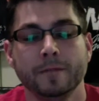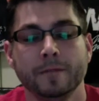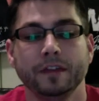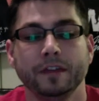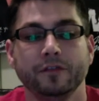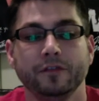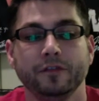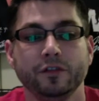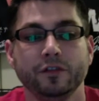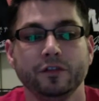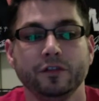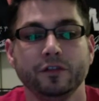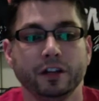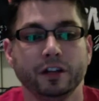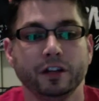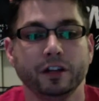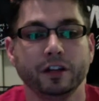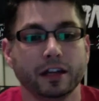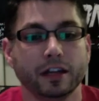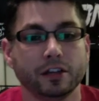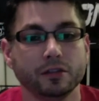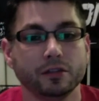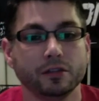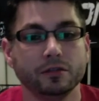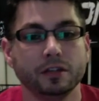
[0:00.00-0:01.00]
If you feel
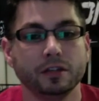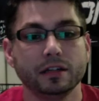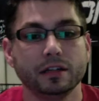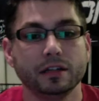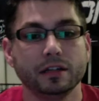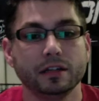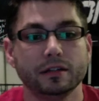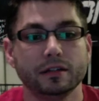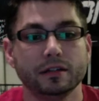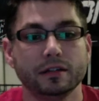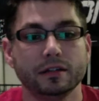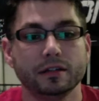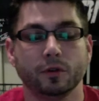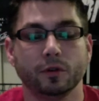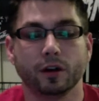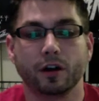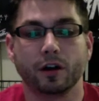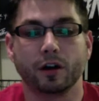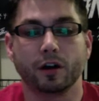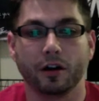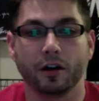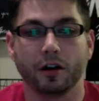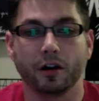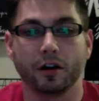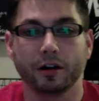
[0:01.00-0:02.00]
like you need
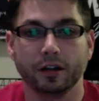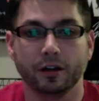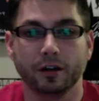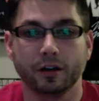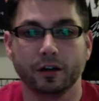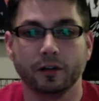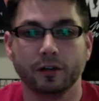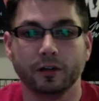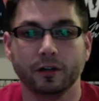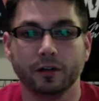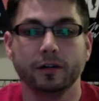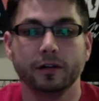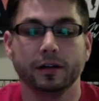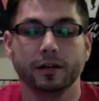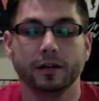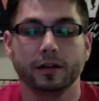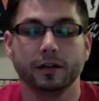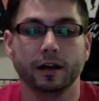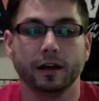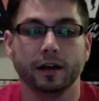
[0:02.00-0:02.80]
more cardio